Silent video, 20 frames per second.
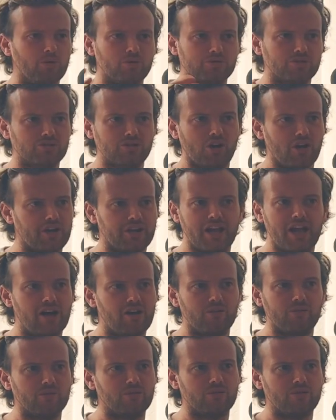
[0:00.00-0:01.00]
starting
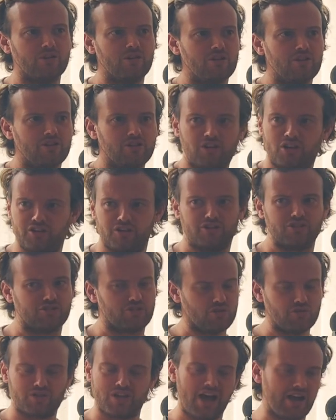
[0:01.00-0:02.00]
out, like you could
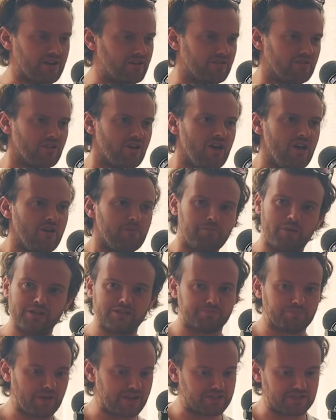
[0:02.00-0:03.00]
do
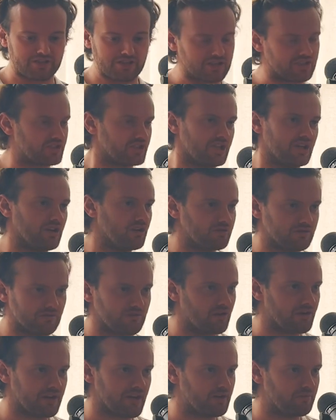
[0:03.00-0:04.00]
there's shitloads of
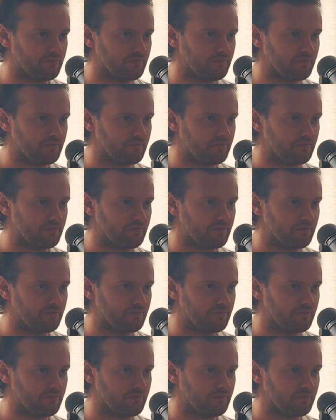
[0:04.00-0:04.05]
rundown